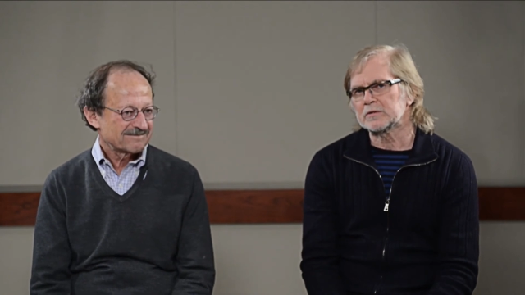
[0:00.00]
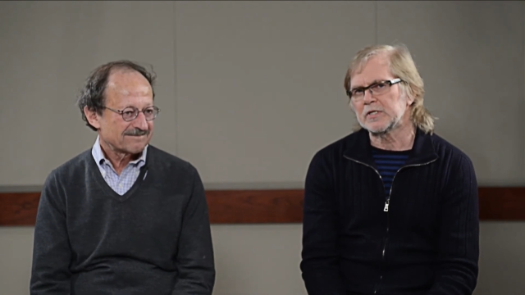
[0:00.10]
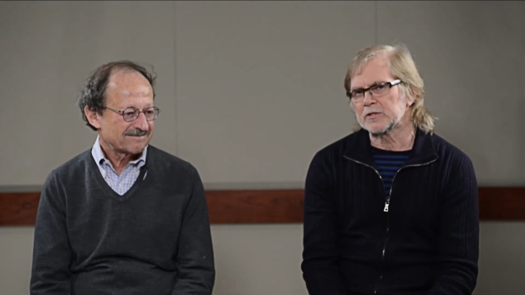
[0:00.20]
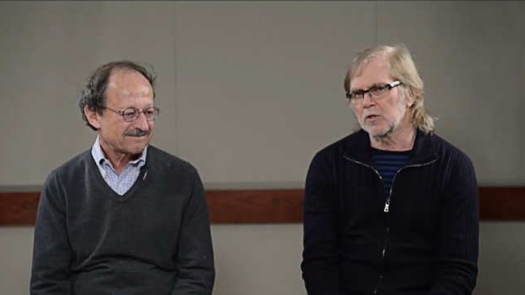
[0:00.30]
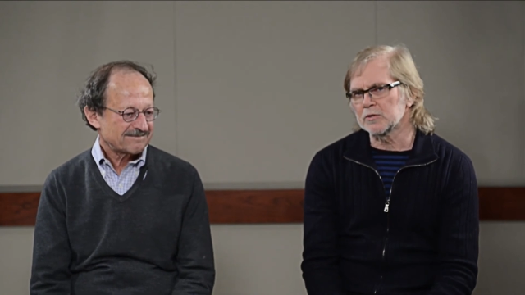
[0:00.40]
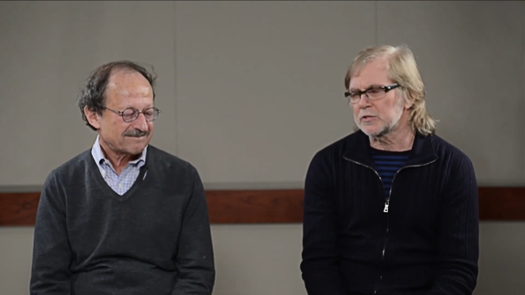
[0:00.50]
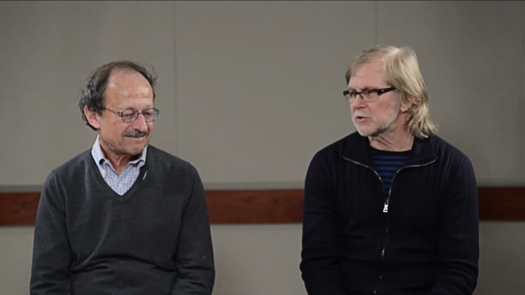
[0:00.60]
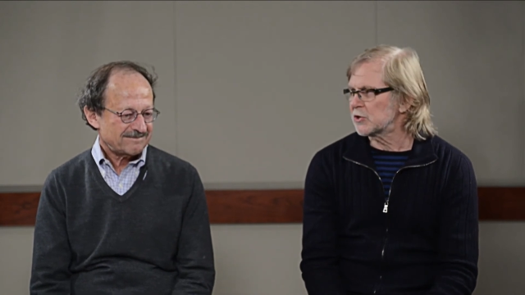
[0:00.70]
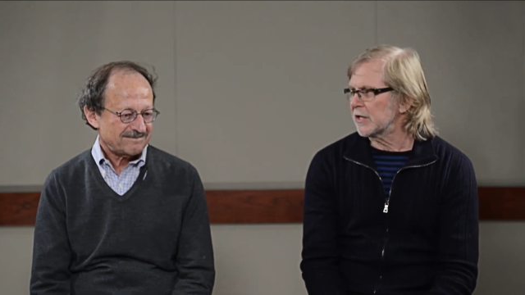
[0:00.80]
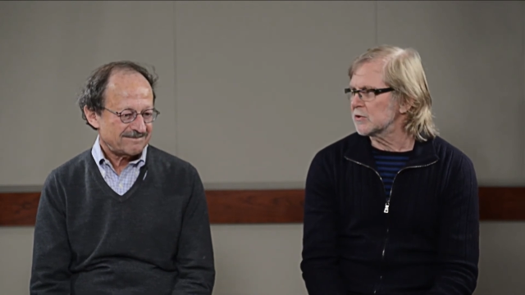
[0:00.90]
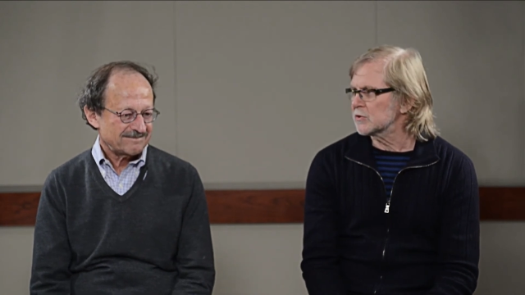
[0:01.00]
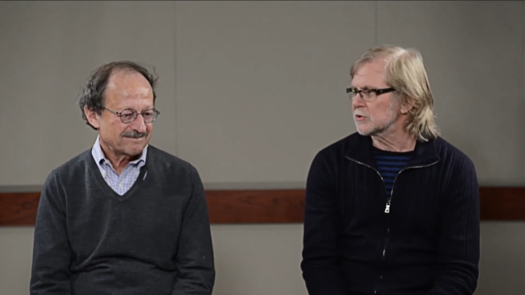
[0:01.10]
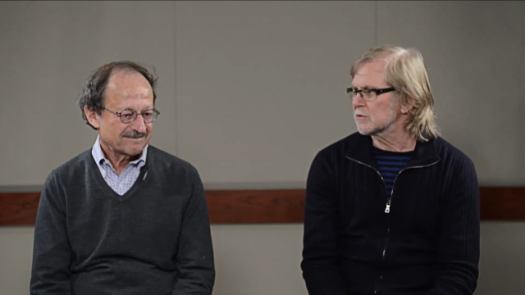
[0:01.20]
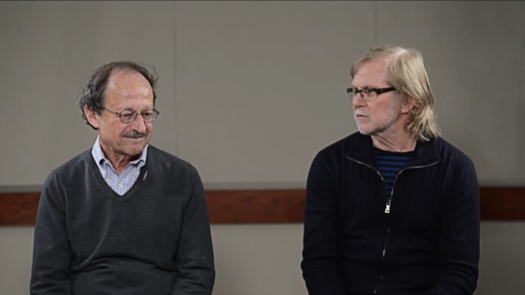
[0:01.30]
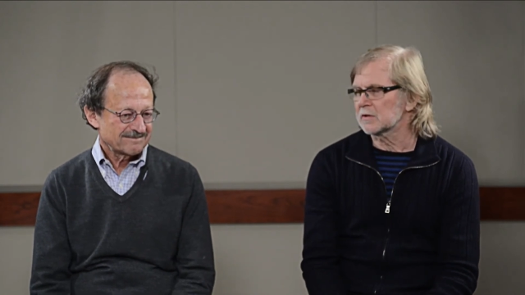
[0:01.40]
Speaker 1: Technology has
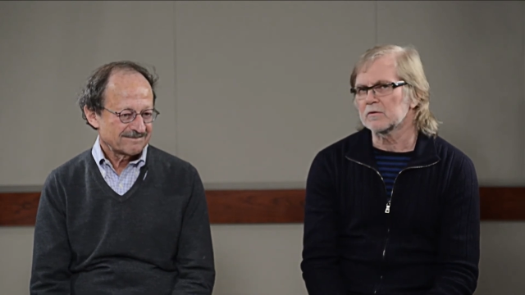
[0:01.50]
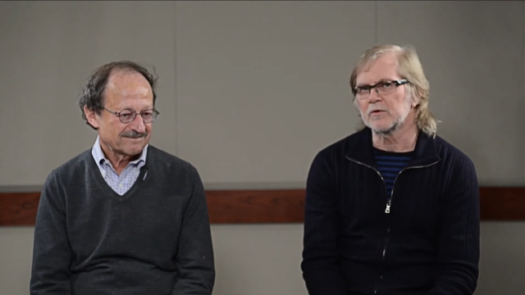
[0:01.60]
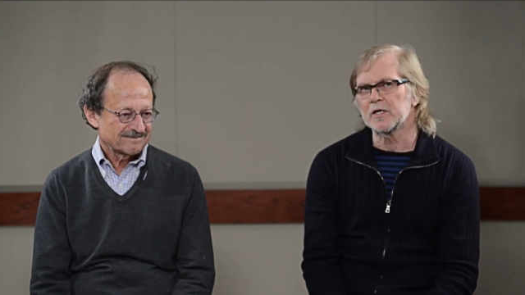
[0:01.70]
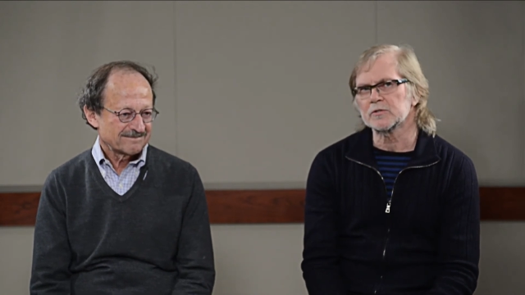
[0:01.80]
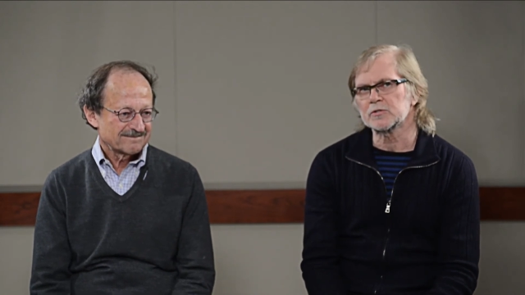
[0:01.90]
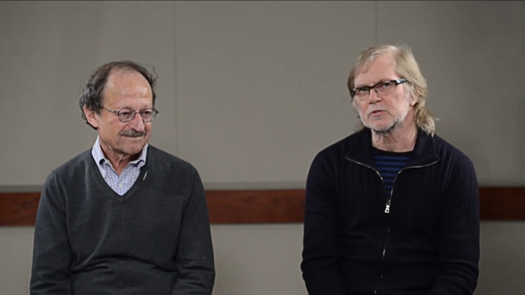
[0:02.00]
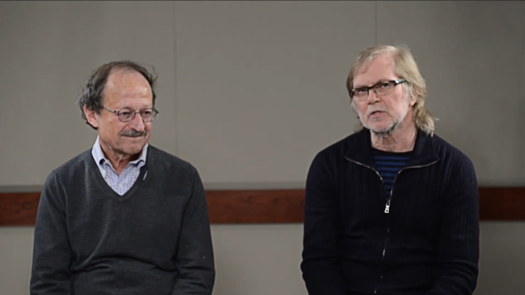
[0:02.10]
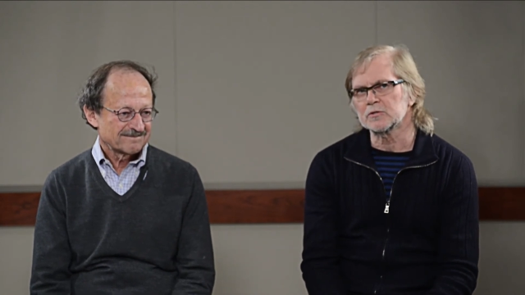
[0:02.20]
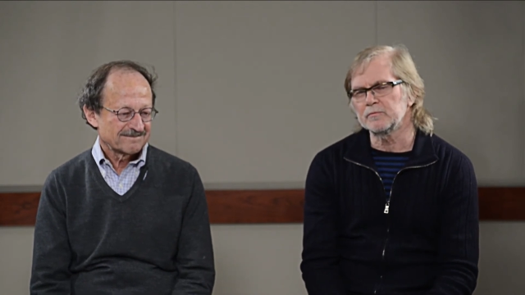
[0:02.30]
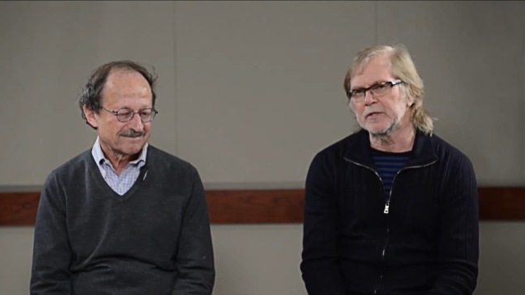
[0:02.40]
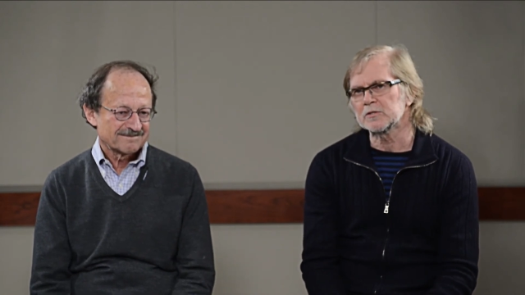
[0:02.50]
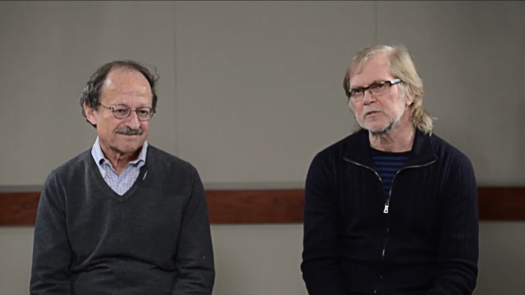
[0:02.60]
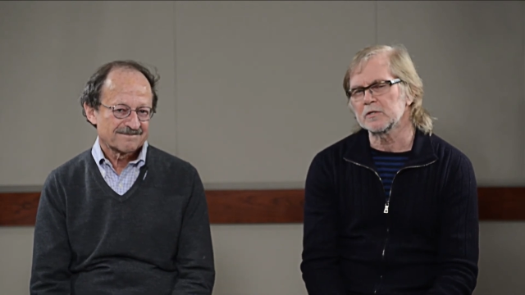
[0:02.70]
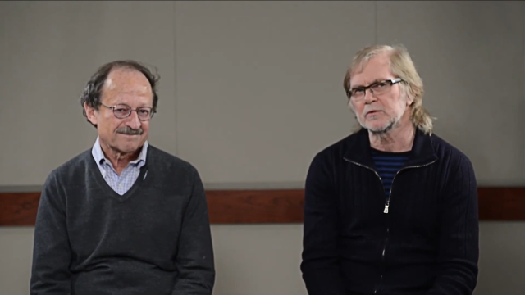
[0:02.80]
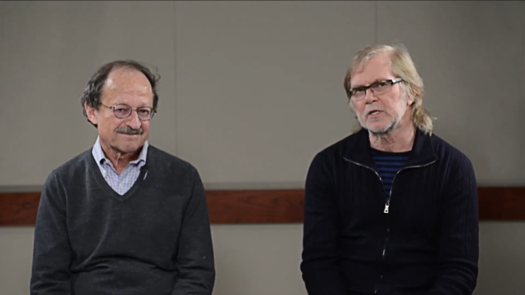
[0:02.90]
changed and advanced
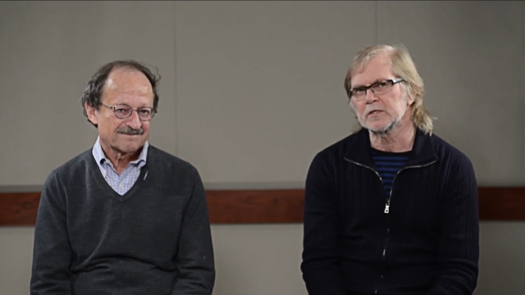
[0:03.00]
tremendously over the